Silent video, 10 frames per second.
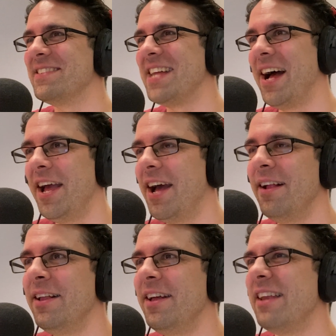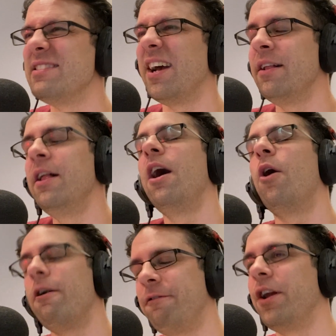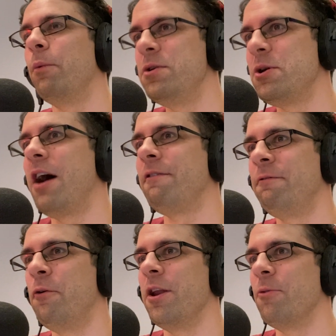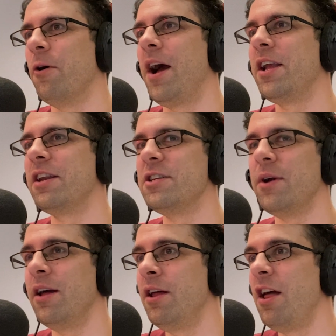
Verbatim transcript: is that? Yeah. And he's like, all right, fine, I won't do it out of 4 anymore. How are you going to do it?